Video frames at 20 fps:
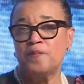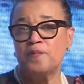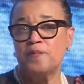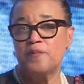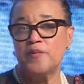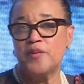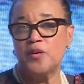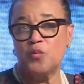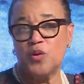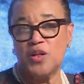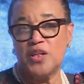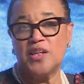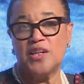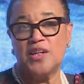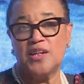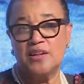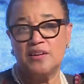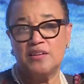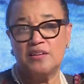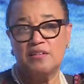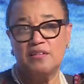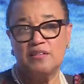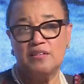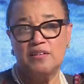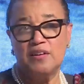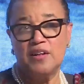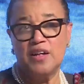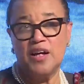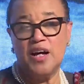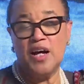that we need.
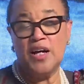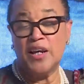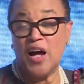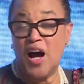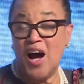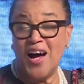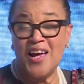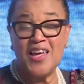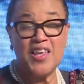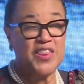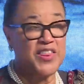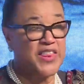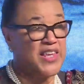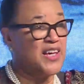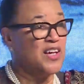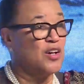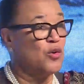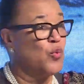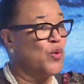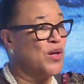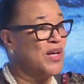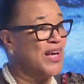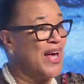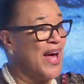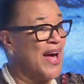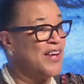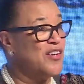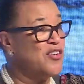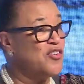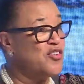And I think we
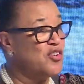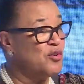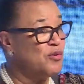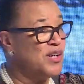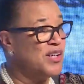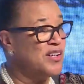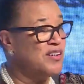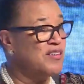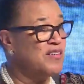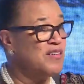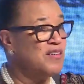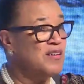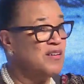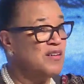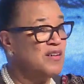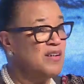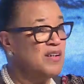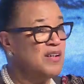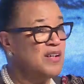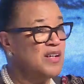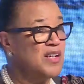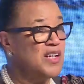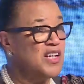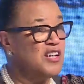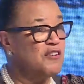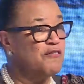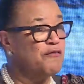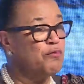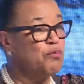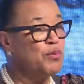can do it
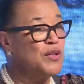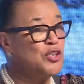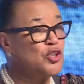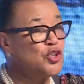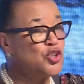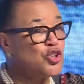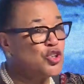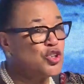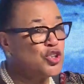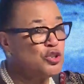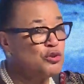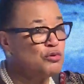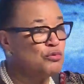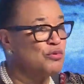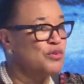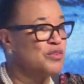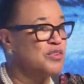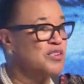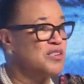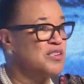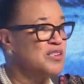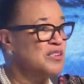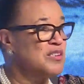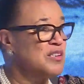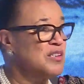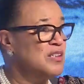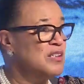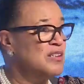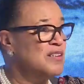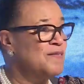if we choose.
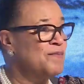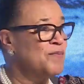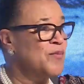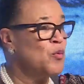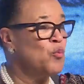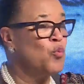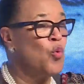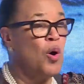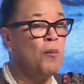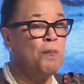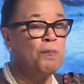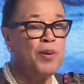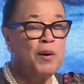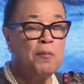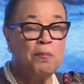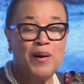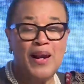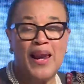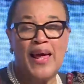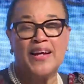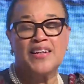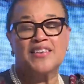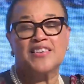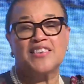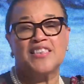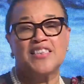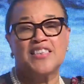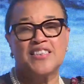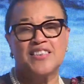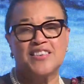What
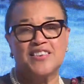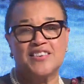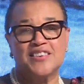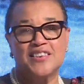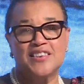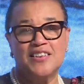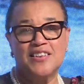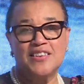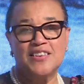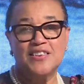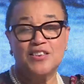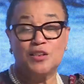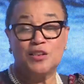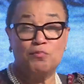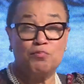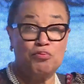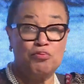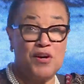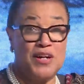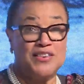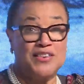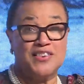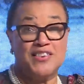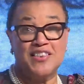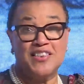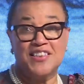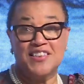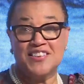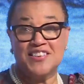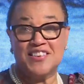perplexes,
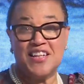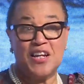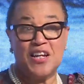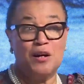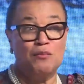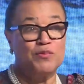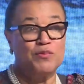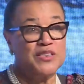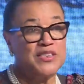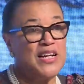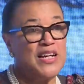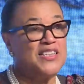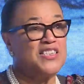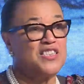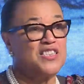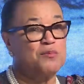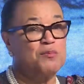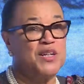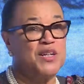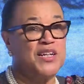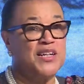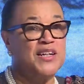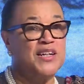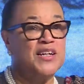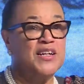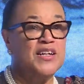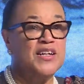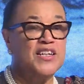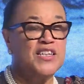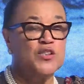depresses, and upsets me
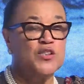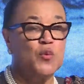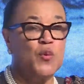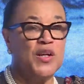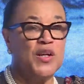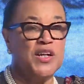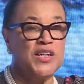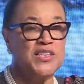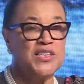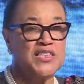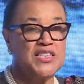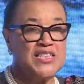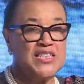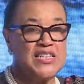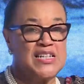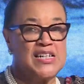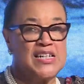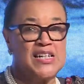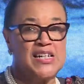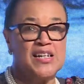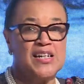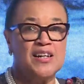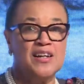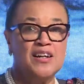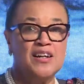is when I see